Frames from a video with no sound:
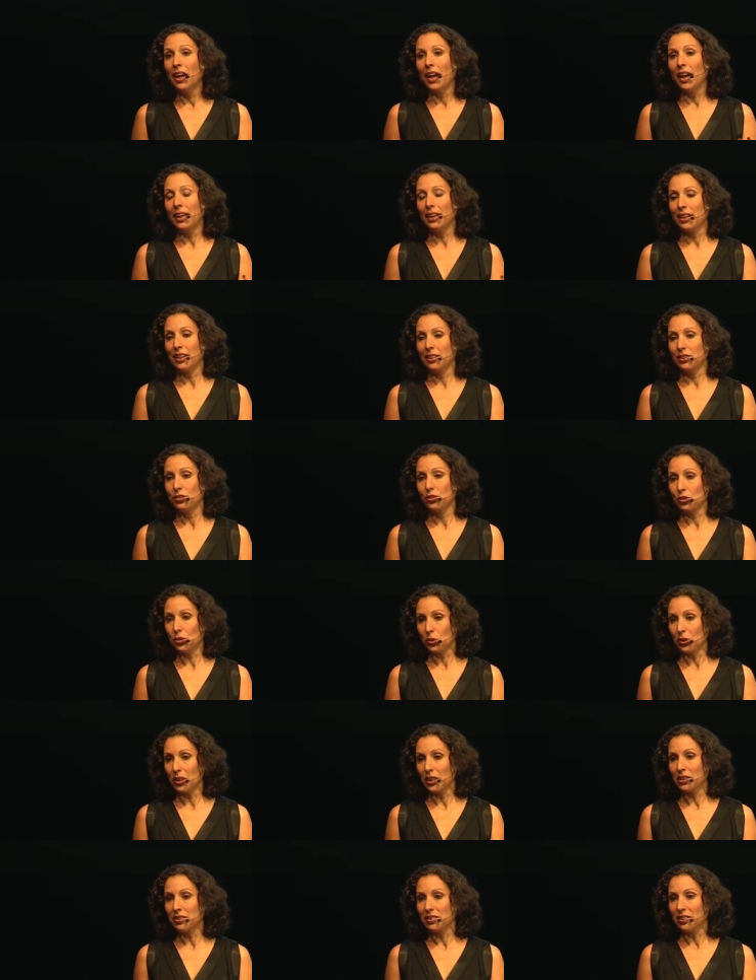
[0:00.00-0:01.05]
and
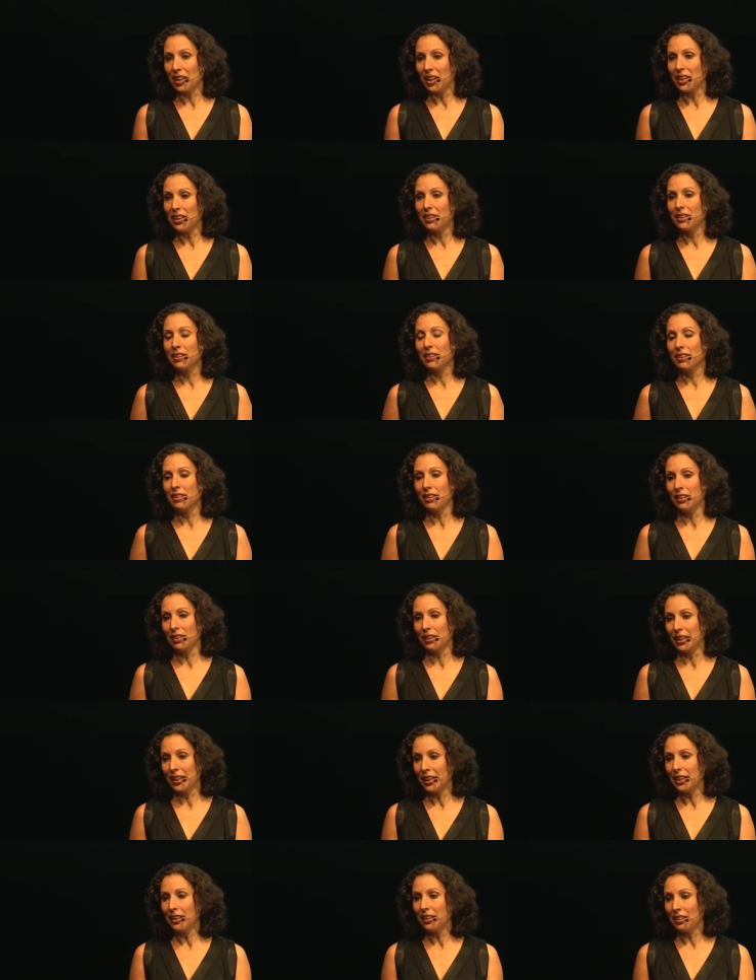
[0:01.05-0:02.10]
historic site, the
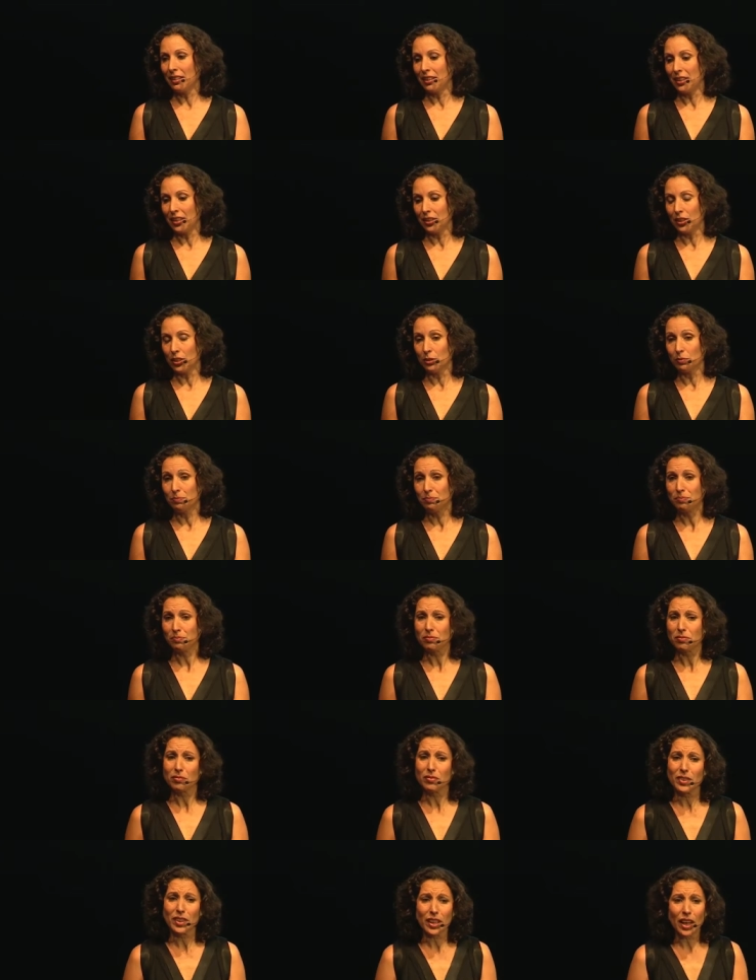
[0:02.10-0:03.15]
Lincoln Theater.
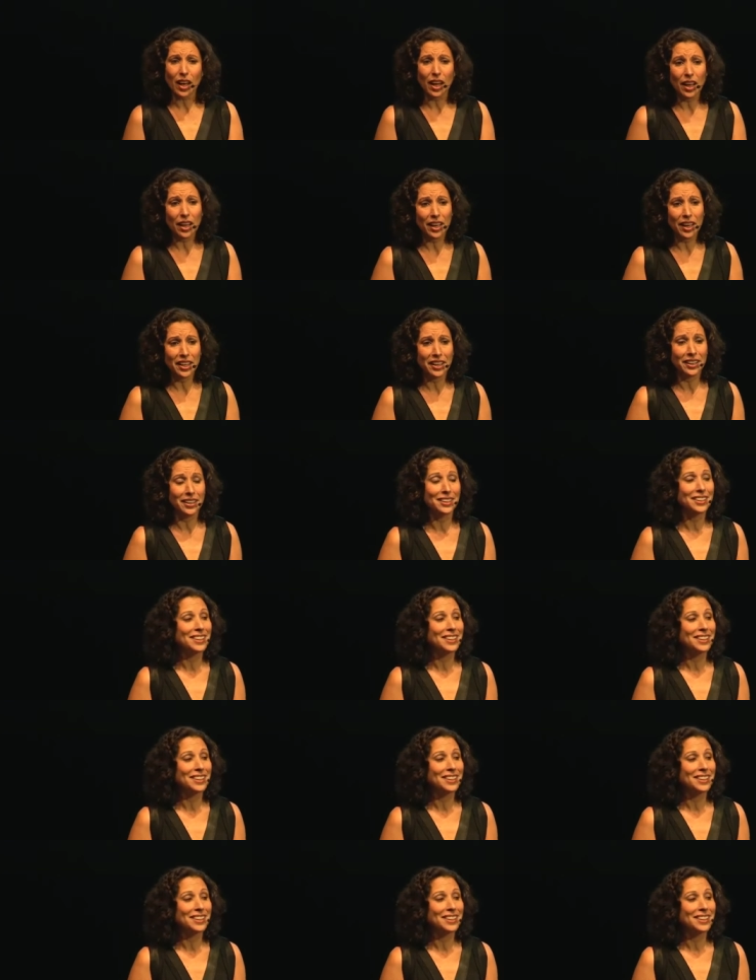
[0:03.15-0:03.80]
I